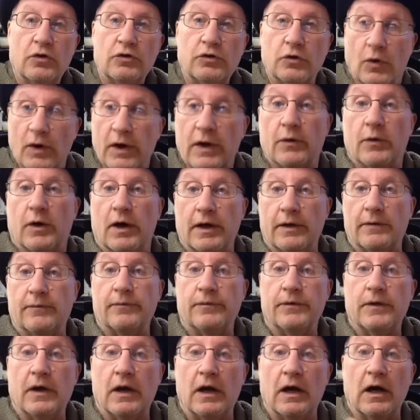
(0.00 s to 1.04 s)
So anyway,
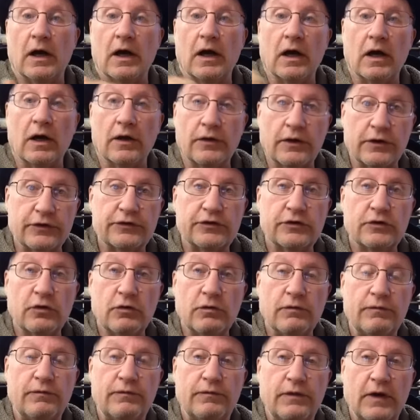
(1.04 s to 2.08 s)
this
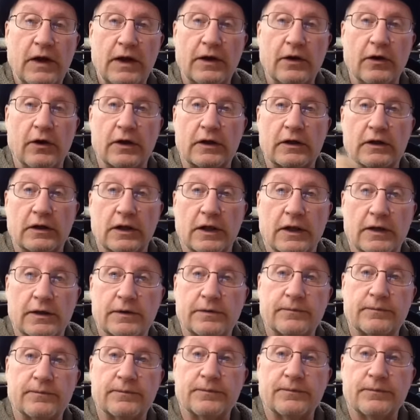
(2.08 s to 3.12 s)
new veterinary clinic
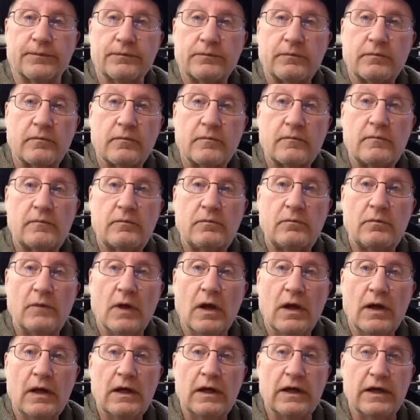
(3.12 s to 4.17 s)

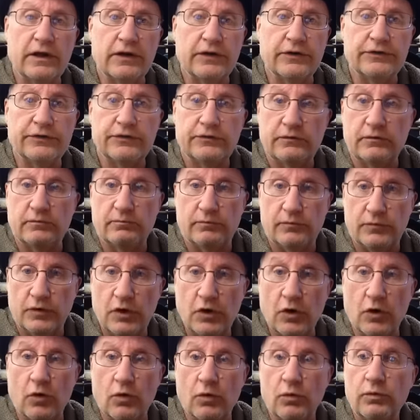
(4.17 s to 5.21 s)
is
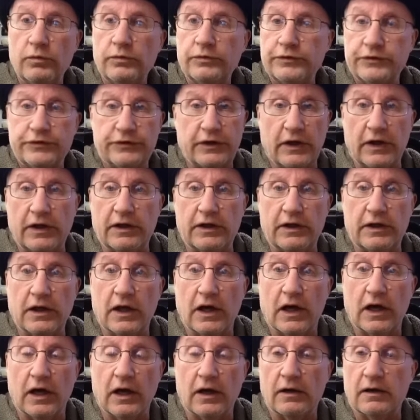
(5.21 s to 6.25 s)
new,
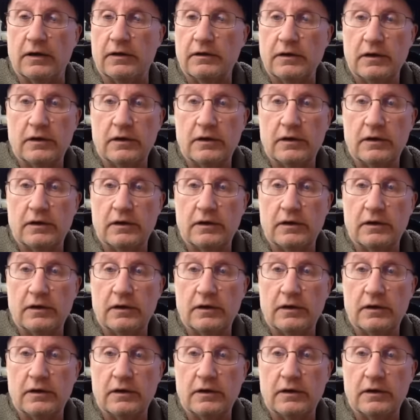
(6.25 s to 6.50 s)
state-of-the-art.